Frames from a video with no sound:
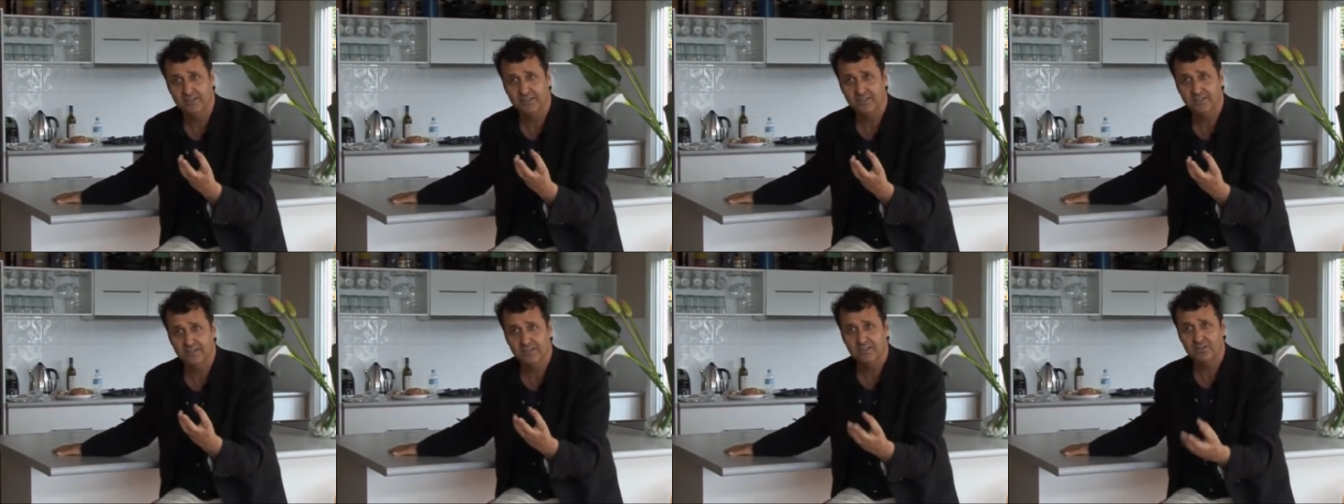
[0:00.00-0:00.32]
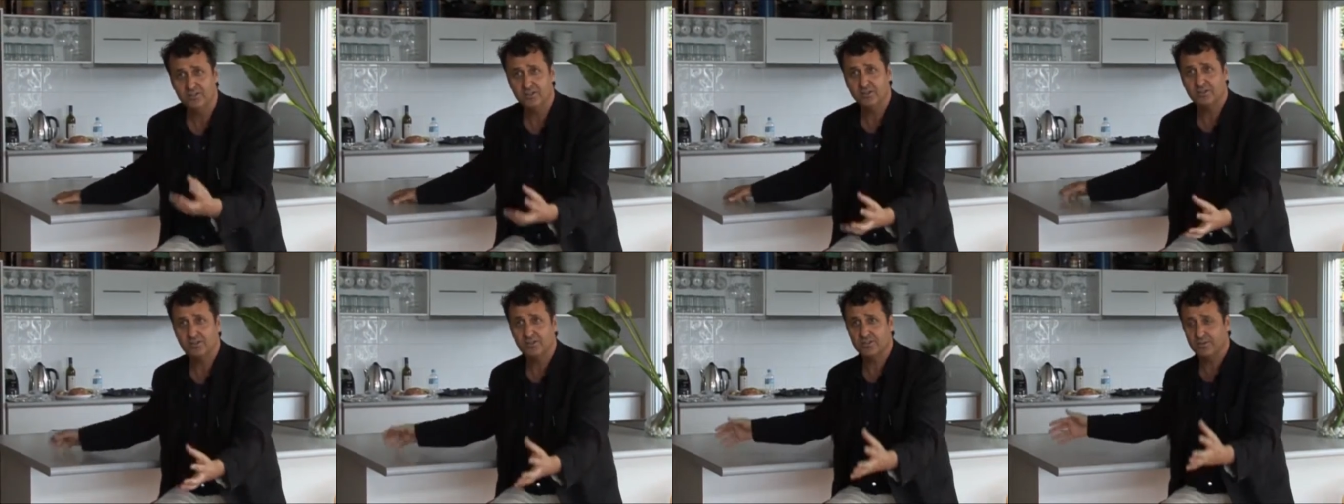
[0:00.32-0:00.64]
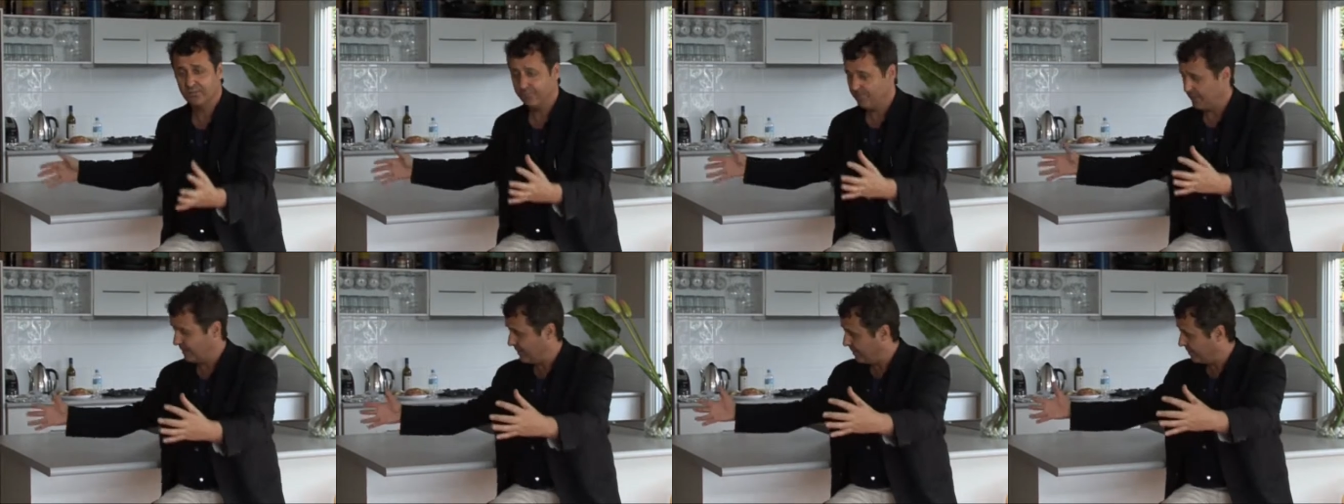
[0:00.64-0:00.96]
Mm. So it's
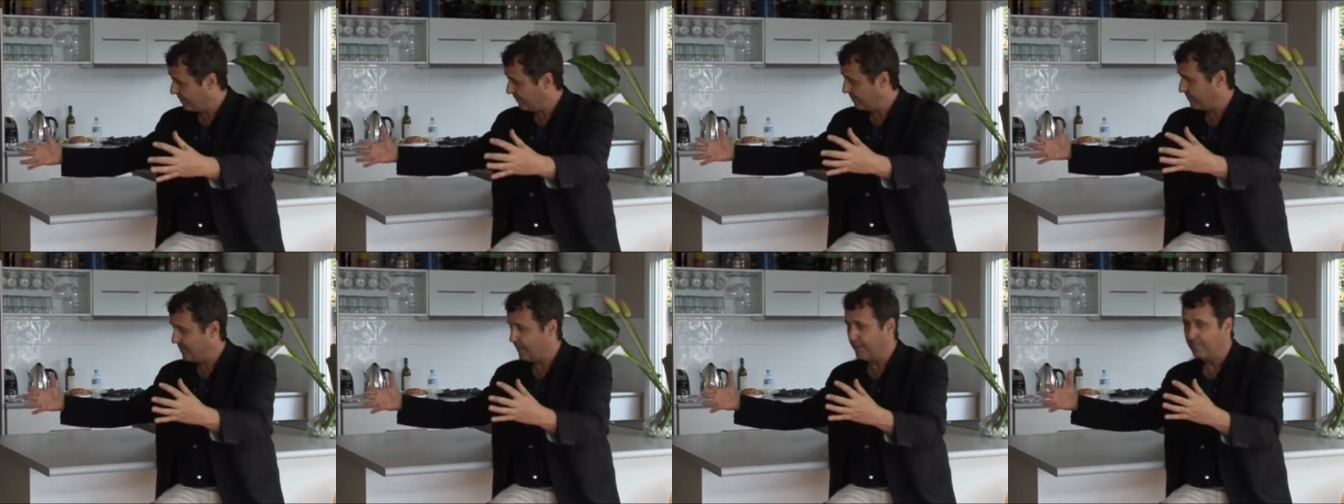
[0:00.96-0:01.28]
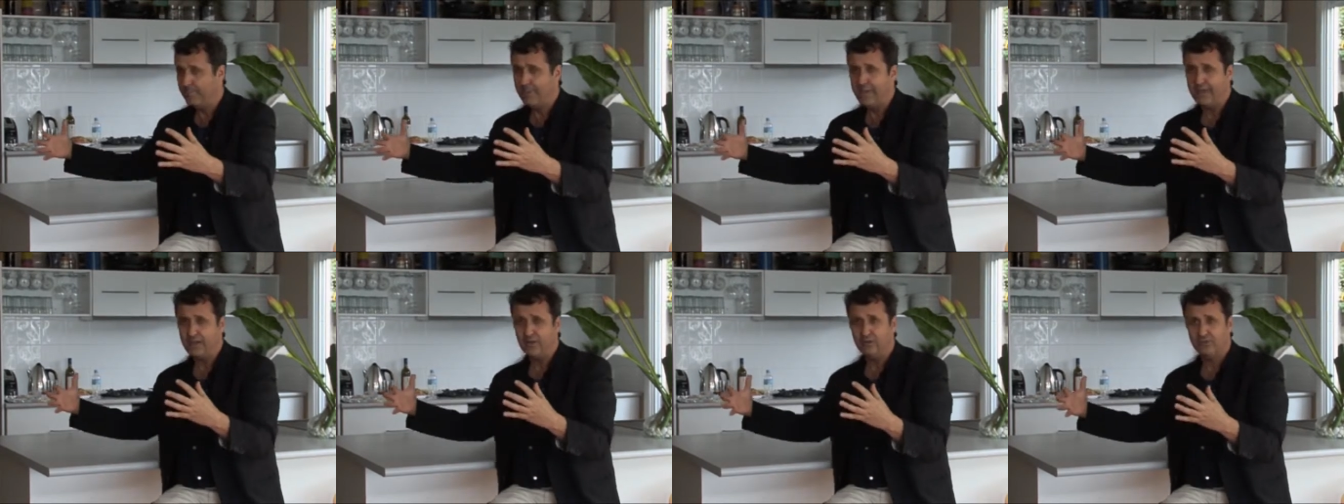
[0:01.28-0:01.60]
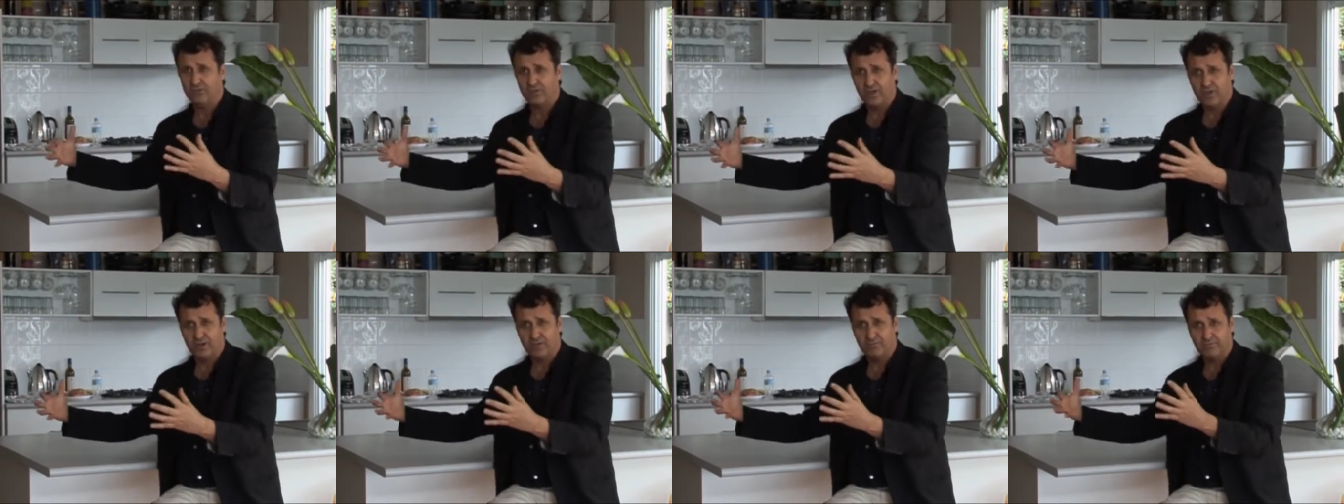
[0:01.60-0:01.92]
a, a, a, matter
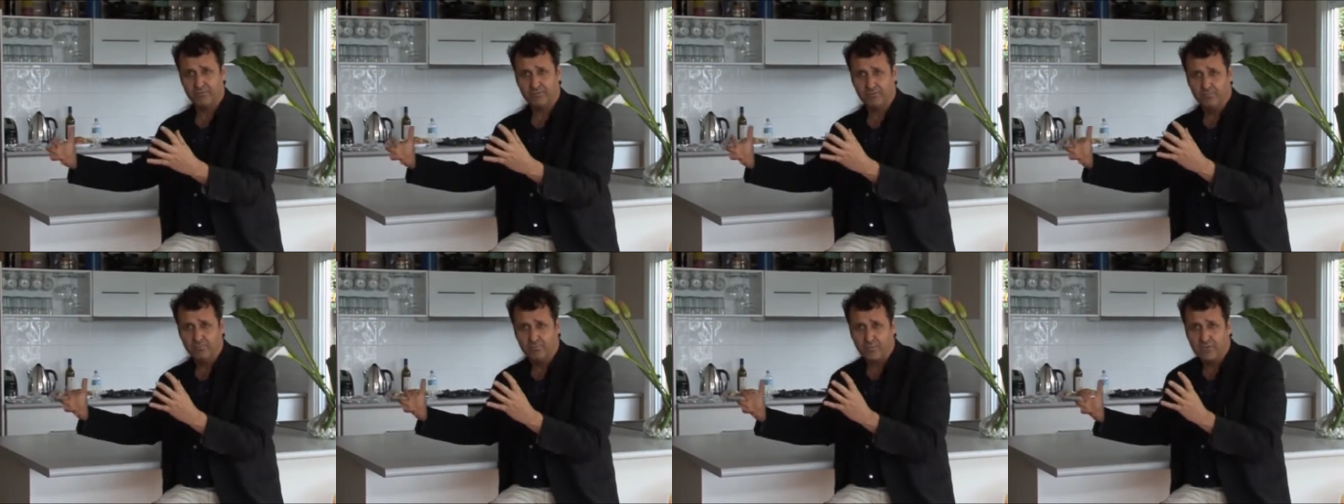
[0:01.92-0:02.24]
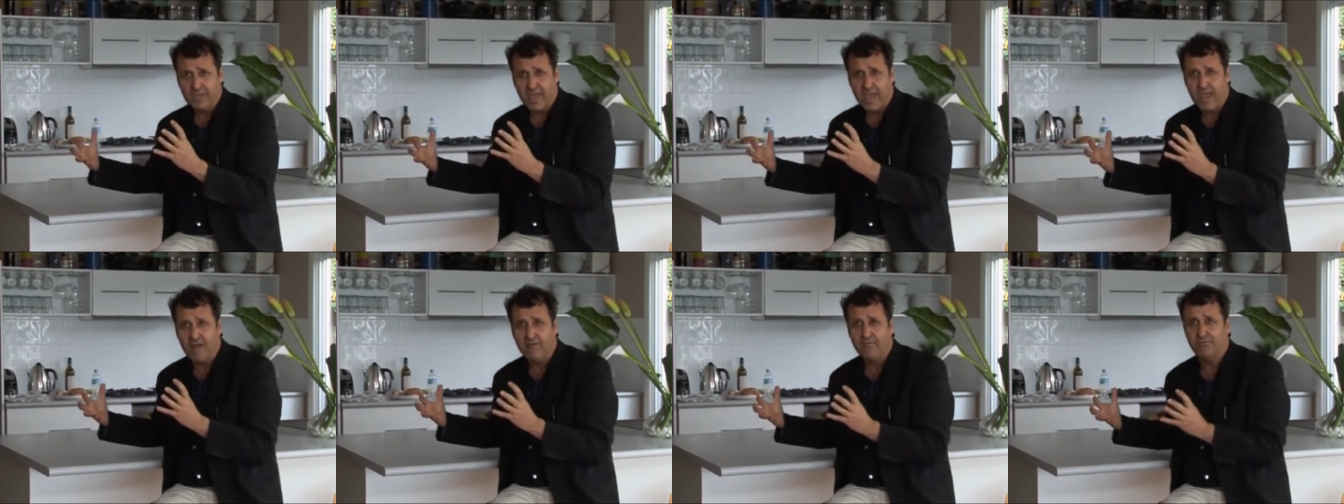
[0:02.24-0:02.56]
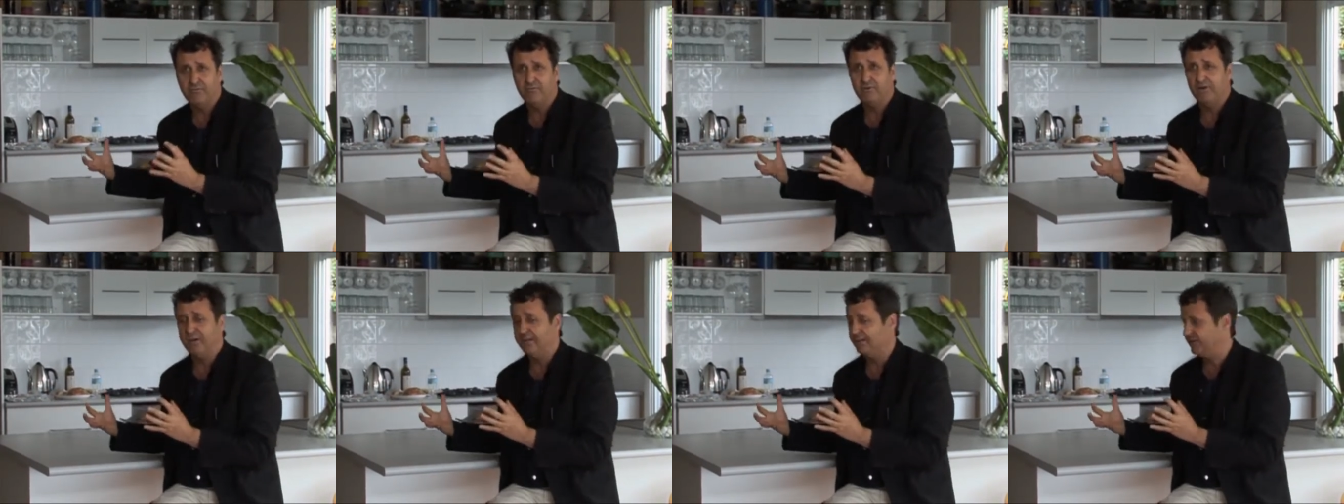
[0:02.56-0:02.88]
of kind of
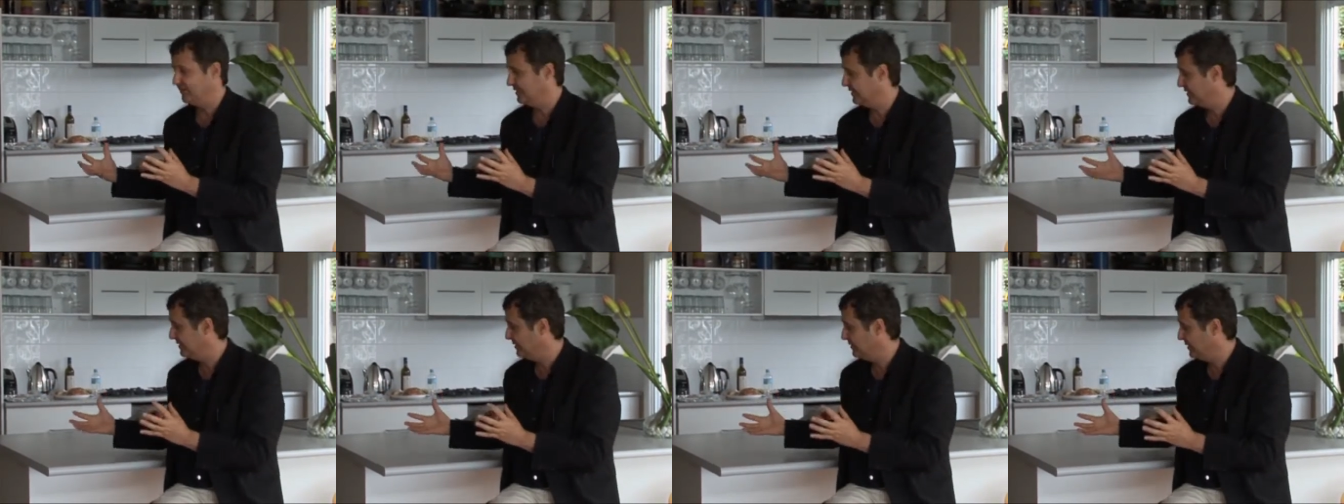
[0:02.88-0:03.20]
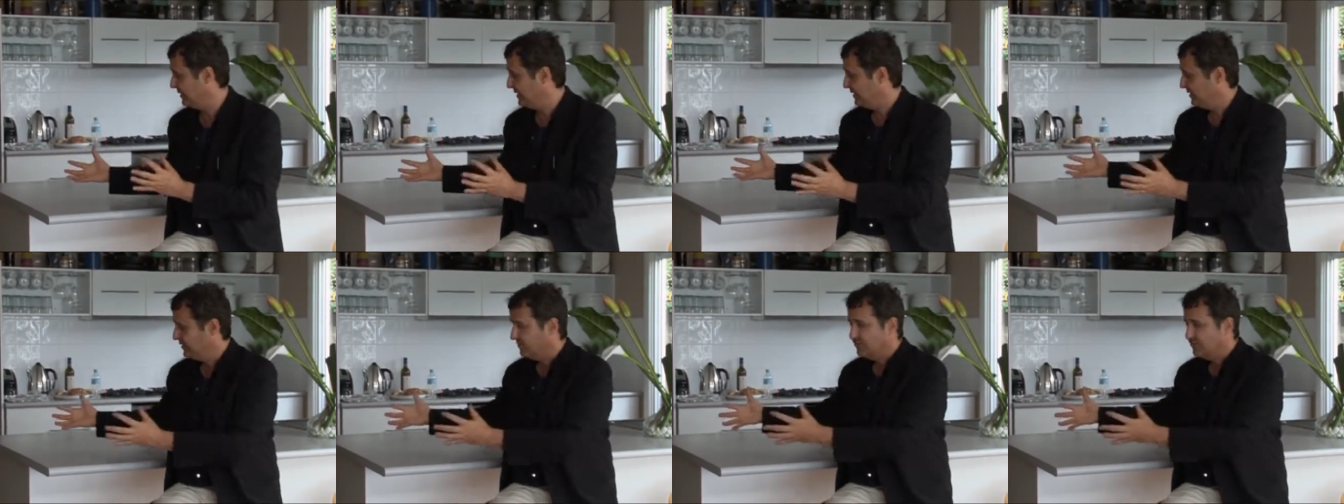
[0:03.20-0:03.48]
gathering the,